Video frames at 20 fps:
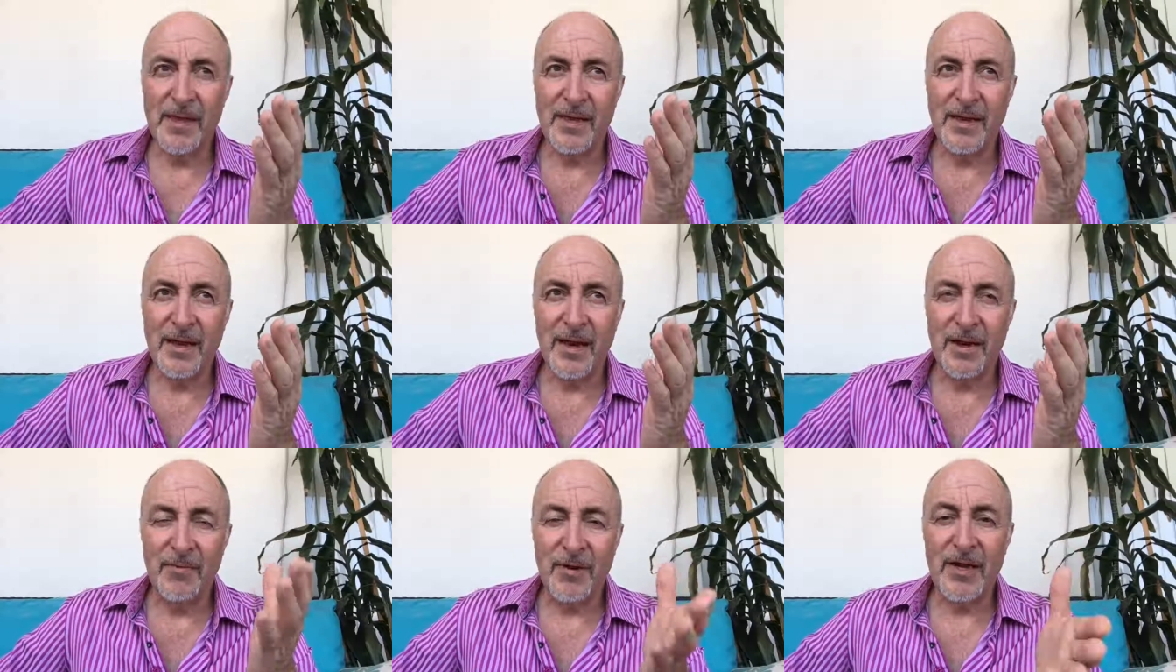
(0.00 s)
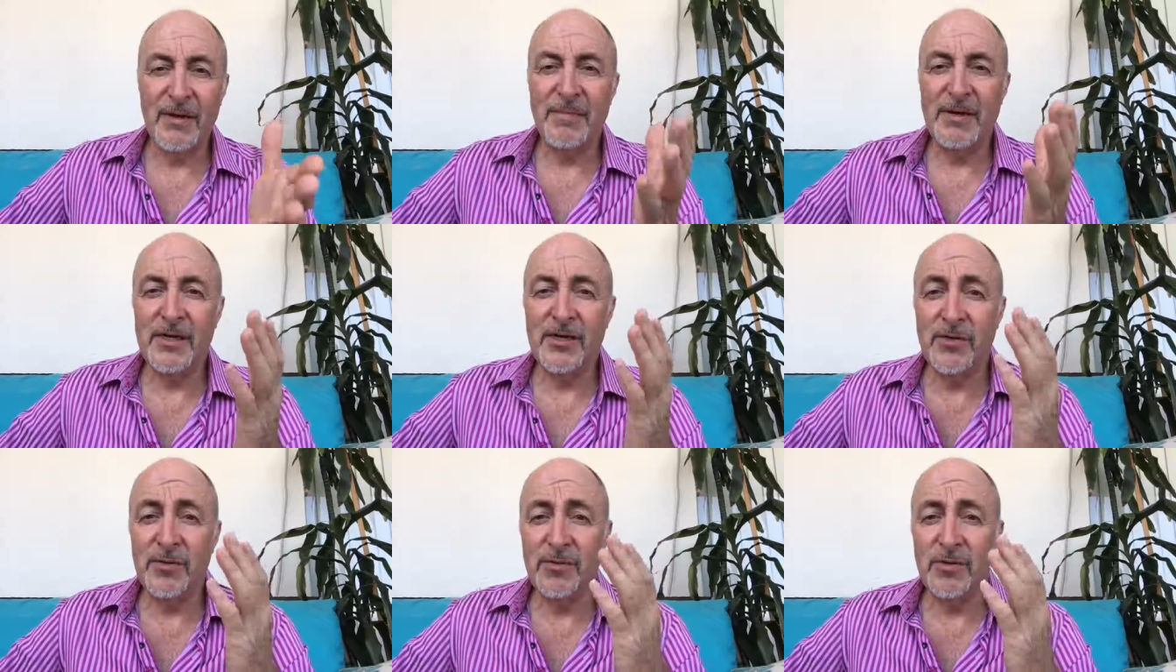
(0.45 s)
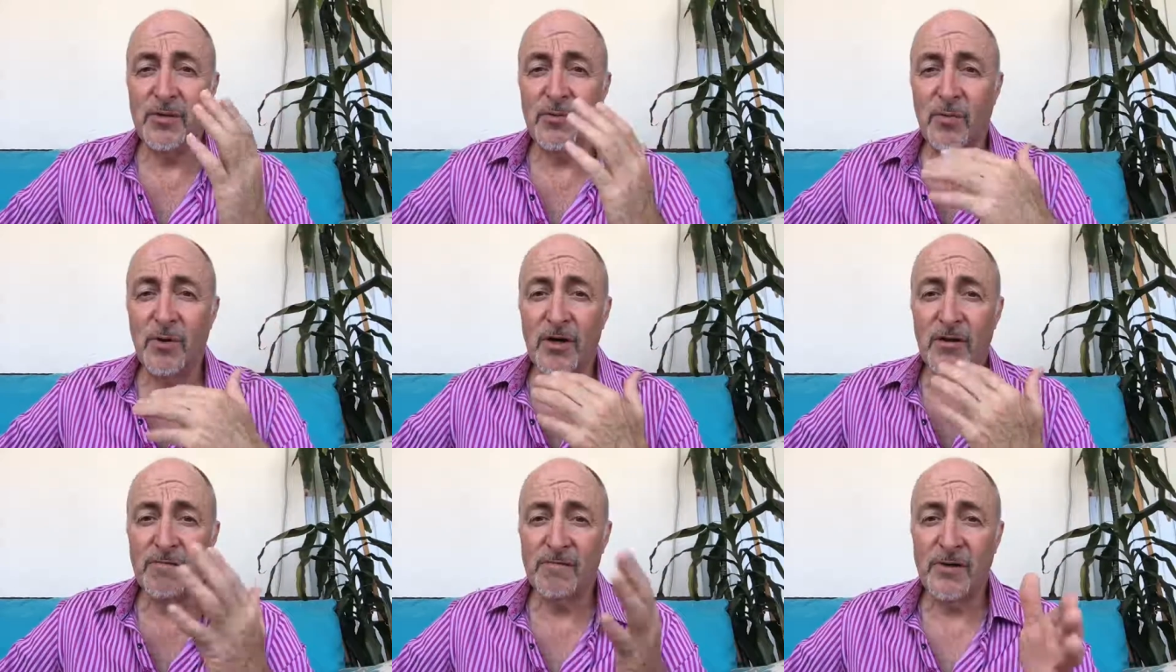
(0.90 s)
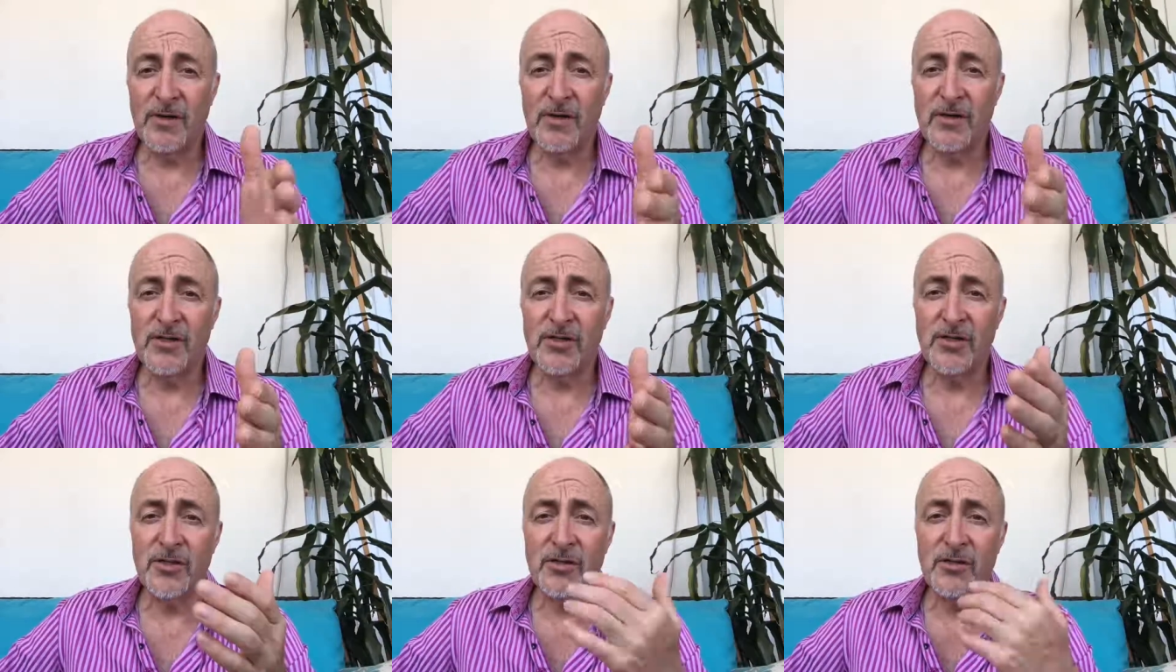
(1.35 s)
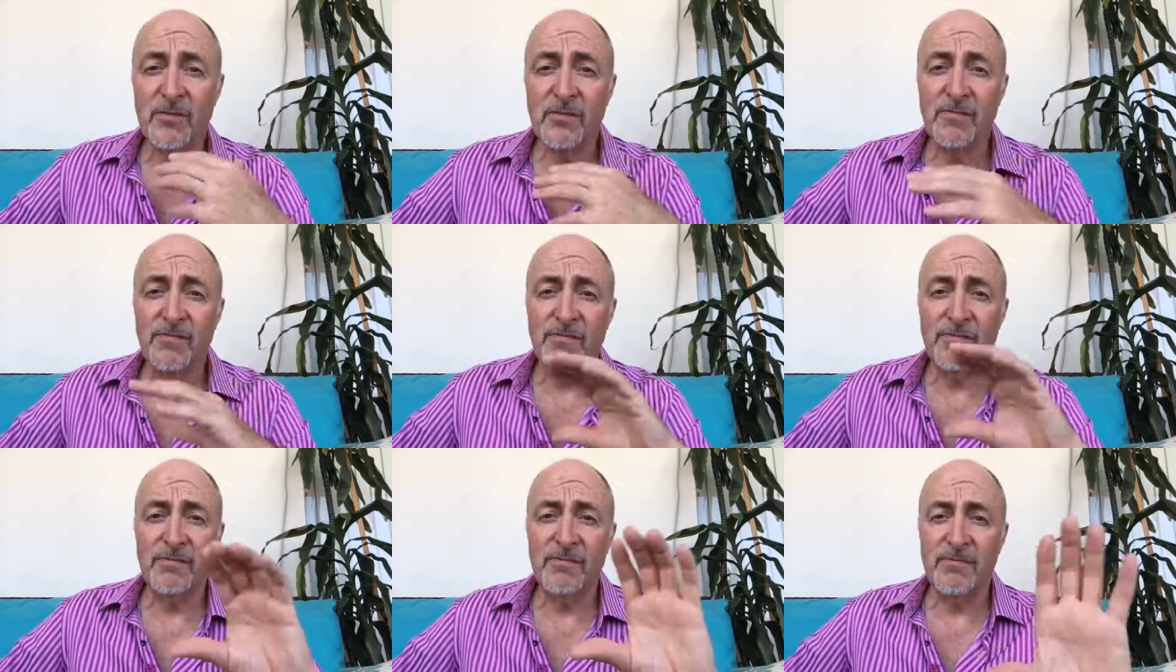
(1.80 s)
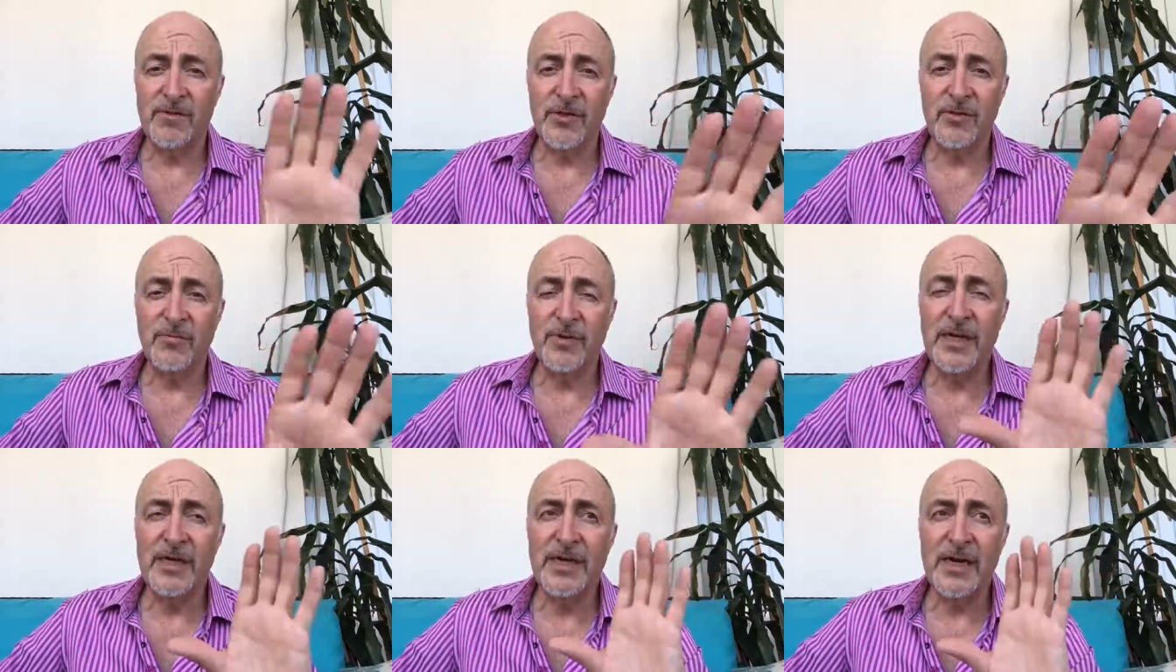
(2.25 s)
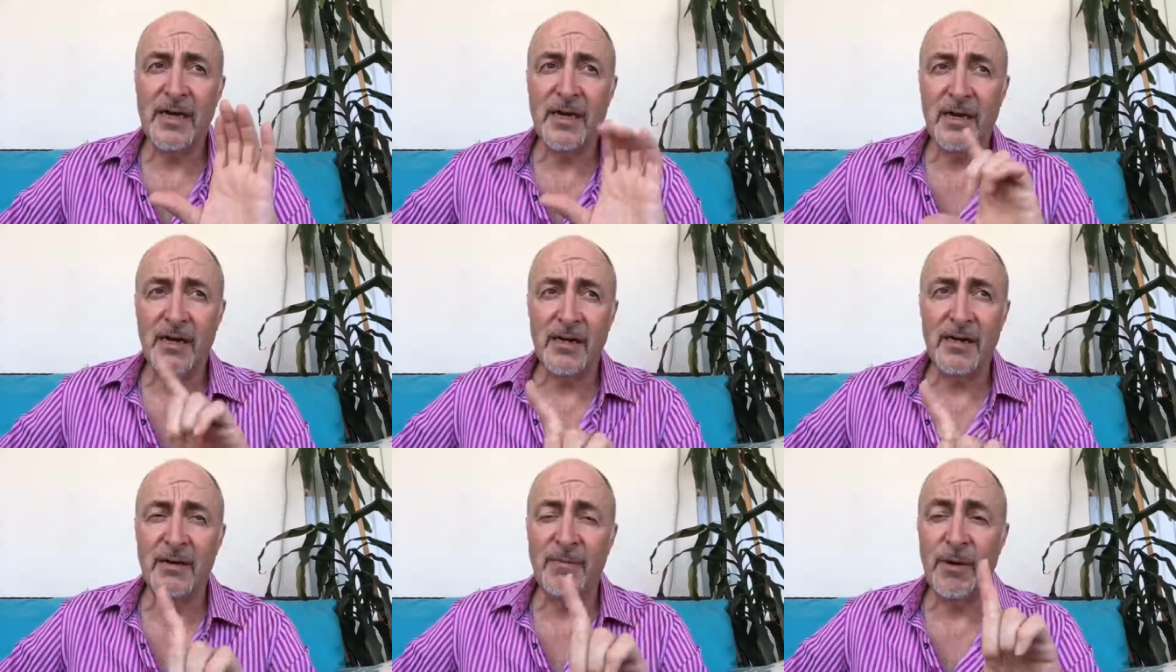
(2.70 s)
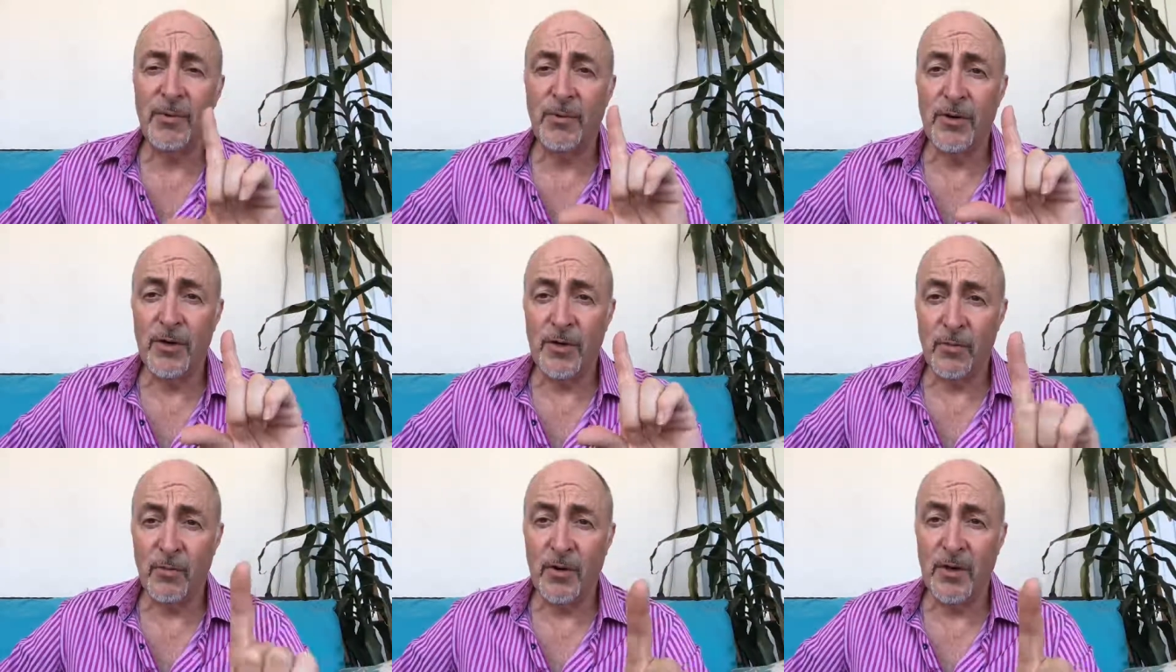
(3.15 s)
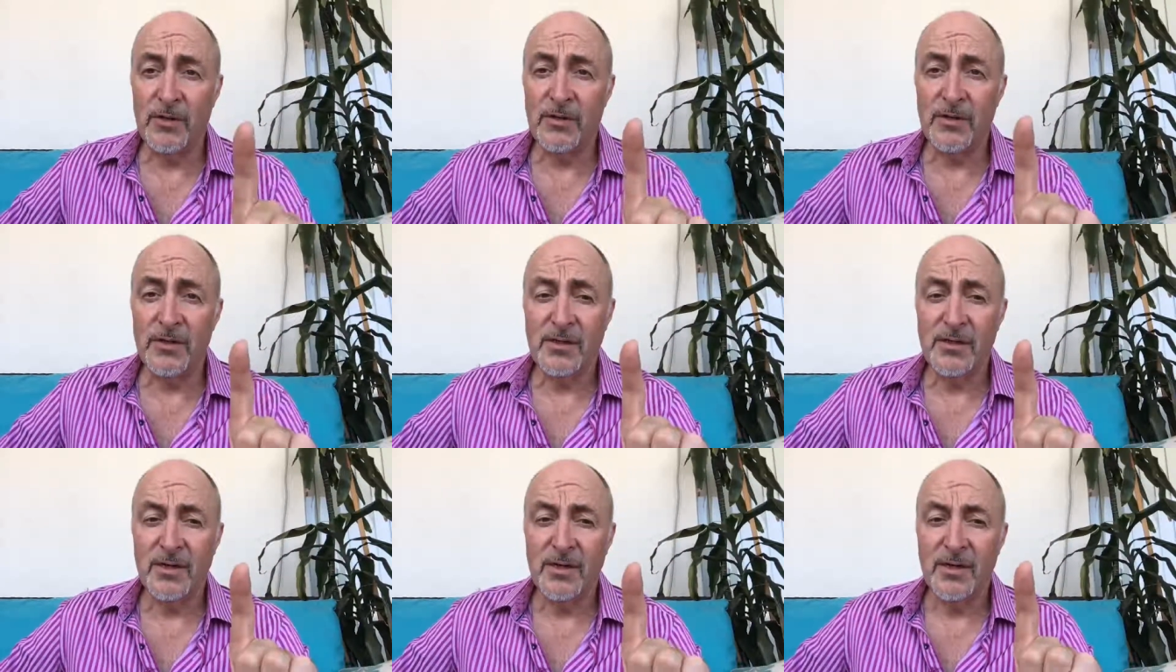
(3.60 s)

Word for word: I recommend doing the work first to, to really get clear about what you want